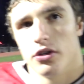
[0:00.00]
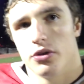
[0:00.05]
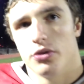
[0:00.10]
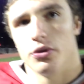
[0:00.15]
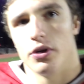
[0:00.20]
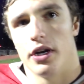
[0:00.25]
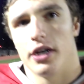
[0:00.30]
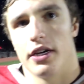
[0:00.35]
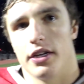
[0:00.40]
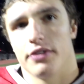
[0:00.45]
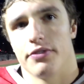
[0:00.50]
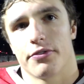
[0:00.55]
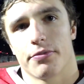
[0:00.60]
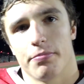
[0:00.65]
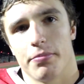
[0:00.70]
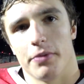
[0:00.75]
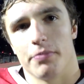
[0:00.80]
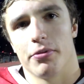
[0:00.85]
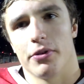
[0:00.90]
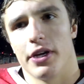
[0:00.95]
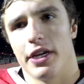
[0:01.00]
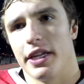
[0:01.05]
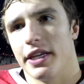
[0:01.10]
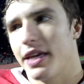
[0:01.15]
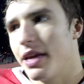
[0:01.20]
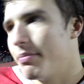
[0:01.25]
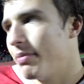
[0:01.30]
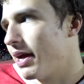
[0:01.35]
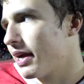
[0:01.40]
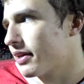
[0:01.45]
who has been playing. He
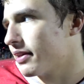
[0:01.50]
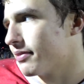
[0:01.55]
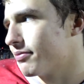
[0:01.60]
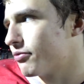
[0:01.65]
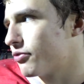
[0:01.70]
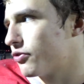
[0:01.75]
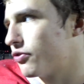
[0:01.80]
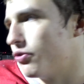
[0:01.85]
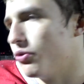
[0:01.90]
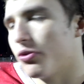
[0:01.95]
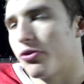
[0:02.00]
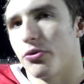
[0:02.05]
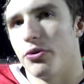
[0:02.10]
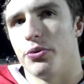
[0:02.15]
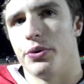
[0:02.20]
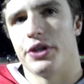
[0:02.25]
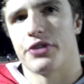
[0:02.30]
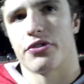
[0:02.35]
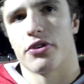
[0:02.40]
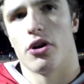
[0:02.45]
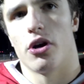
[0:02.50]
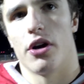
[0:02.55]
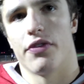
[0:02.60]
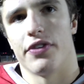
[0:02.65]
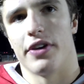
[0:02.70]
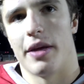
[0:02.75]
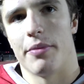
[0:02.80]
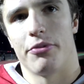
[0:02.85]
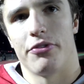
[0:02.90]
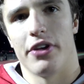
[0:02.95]
came back 2 or 3 weeks ago off an
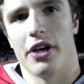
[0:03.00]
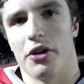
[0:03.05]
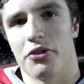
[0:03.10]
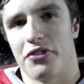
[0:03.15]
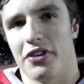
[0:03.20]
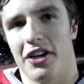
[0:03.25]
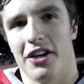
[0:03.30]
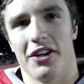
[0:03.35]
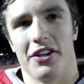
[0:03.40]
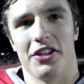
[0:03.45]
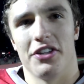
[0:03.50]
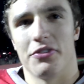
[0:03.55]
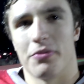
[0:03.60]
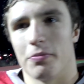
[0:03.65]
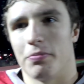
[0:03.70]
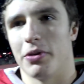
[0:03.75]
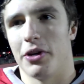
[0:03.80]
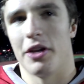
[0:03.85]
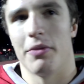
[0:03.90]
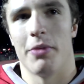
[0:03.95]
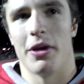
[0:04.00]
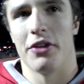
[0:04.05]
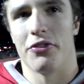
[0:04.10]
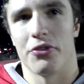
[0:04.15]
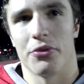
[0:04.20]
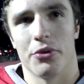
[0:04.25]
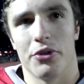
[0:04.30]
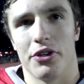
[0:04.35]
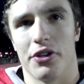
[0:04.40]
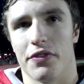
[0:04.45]
MCL tear, and he's been playing amazing.
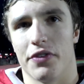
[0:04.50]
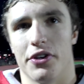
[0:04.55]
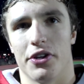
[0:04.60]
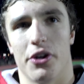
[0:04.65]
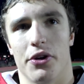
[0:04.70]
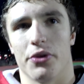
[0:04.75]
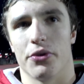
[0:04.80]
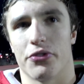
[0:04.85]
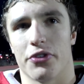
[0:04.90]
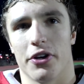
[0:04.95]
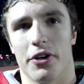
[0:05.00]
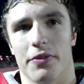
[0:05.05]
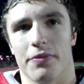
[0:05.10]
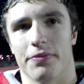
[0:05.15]
You wouldn't even know he was hurt.